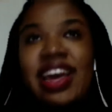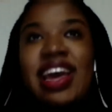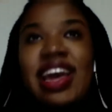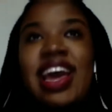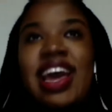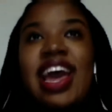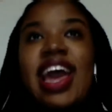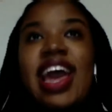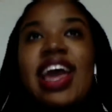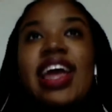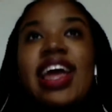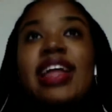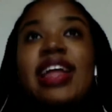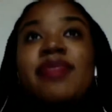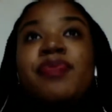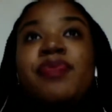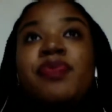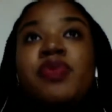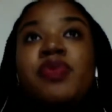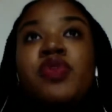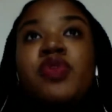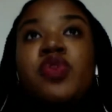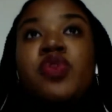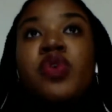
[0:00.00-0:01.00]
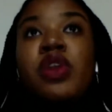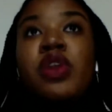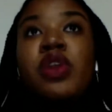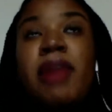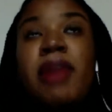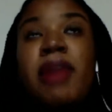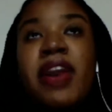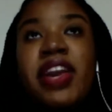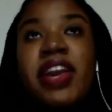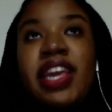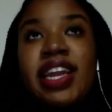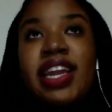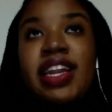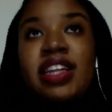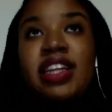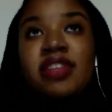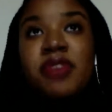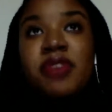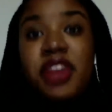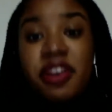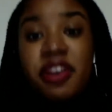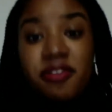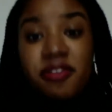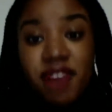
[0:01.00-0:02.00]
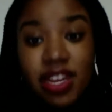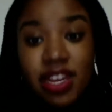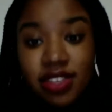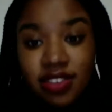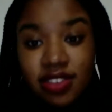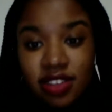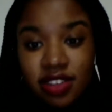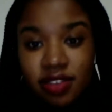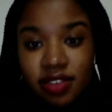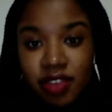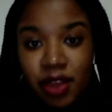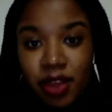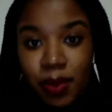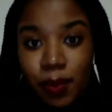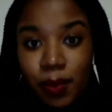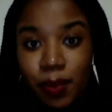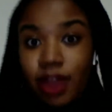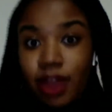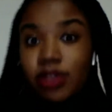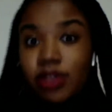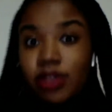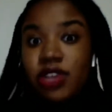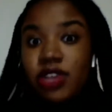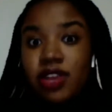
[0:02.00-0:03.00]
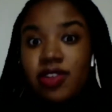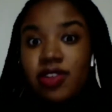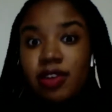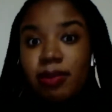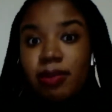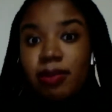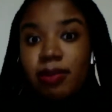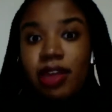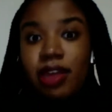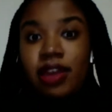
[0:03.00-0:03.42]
And to an American, it's very offensive. Like, why are you touching me?